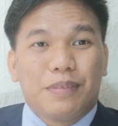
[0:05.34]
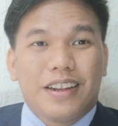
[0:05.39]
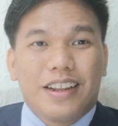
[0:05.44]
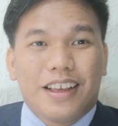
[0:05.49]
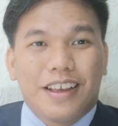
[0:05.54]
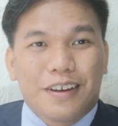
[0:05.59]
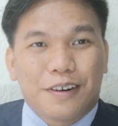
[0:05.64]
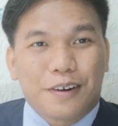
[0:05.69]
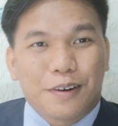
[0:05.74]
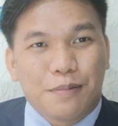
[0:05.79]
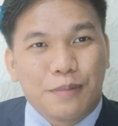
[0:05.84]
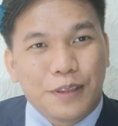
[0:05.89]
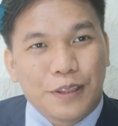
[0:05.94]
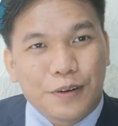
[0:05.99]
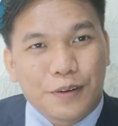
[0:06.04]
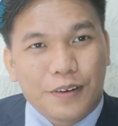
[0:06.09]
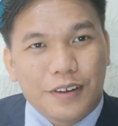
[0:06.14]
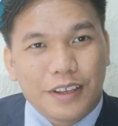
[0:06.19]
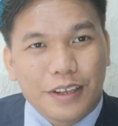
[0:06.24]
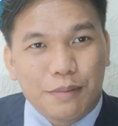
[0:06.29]

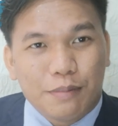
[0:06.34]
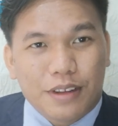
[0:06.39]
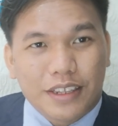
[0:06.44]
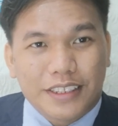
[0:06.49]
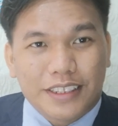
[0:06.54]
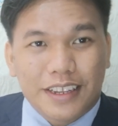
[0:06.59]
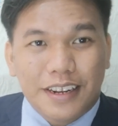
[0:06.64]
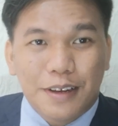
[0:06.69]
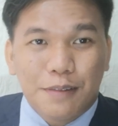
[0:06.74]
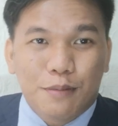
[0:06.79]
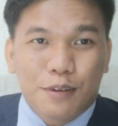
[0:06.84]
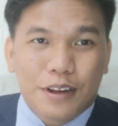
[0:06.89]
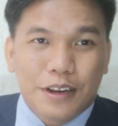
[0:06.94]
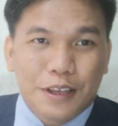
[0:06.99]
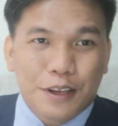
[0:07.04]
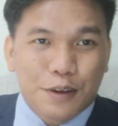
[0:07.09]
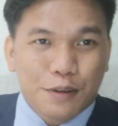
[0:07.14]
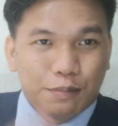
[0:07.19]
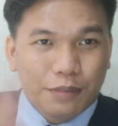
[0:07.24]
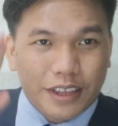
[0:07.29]
Bismillahirrahmanirrahim.
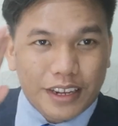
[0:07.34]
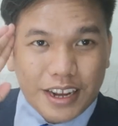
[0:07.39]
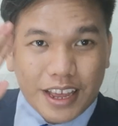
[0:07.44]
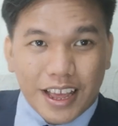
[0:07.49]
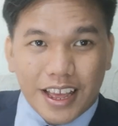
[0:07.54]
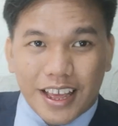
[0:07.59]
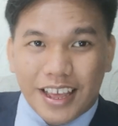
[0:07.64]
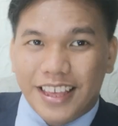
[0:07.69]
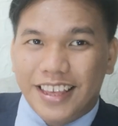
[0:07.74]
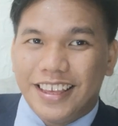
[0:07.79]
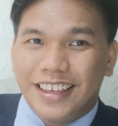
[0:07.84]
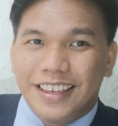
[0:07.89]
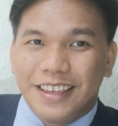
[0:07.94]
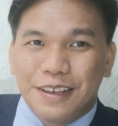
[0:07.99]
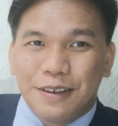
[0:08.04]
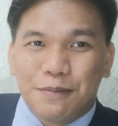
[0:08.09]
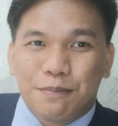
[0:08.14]
Assalamualaikum and hi.